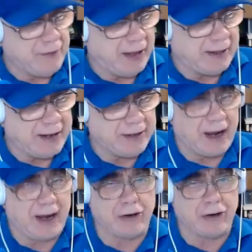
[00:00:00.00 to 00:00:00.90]
a late
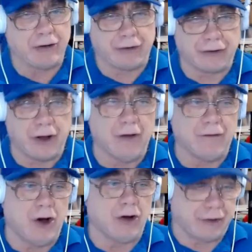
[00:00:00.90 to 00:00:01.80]
diagnosis of
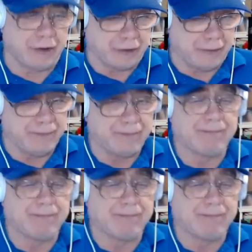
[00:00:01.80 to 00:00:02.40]
autism.